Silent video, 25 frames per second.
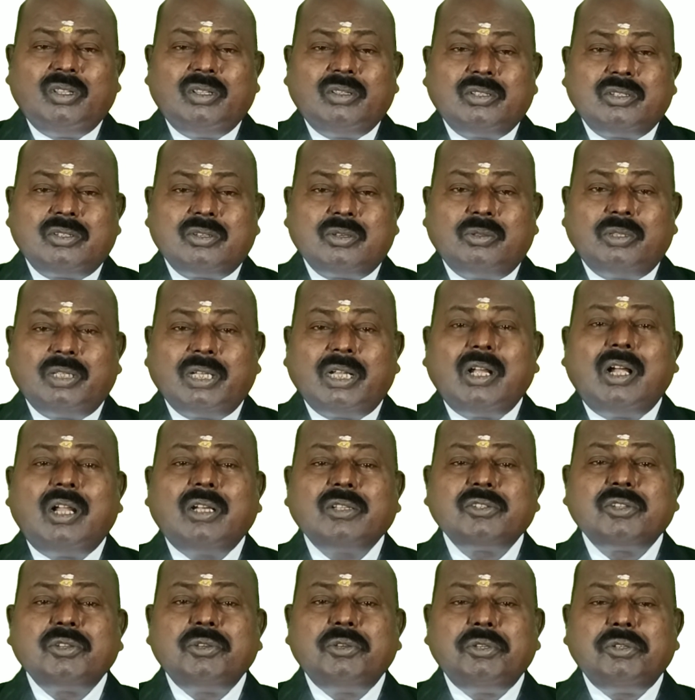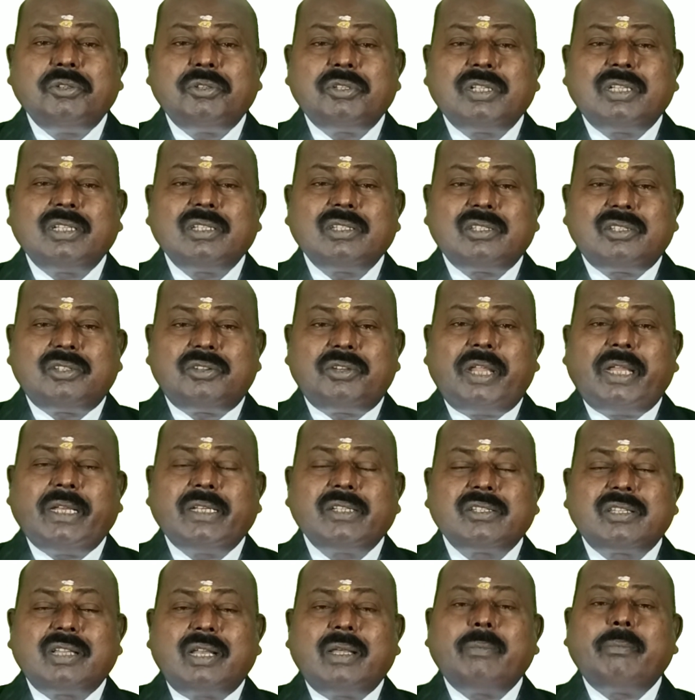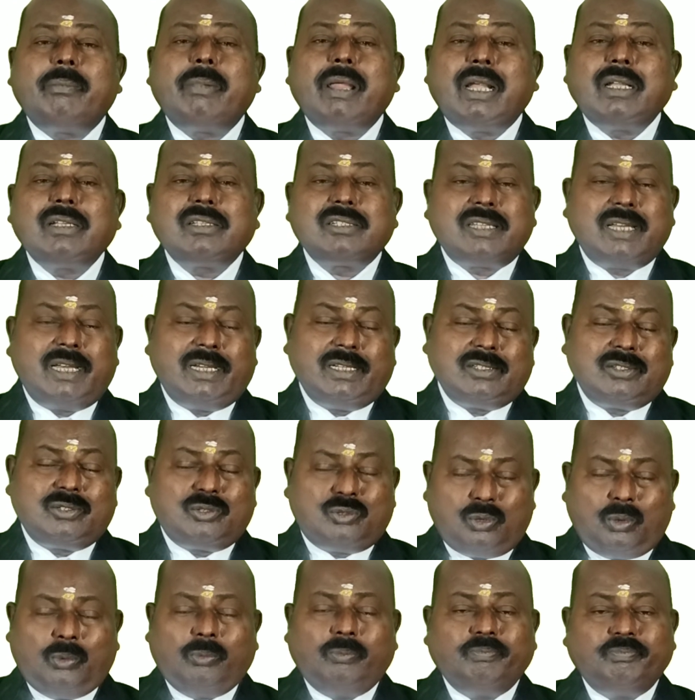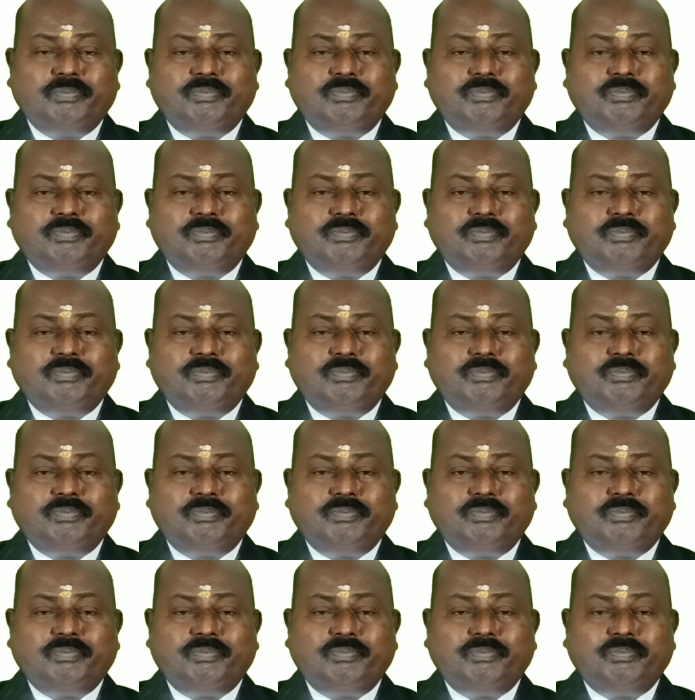So the Constitution states and mandates so.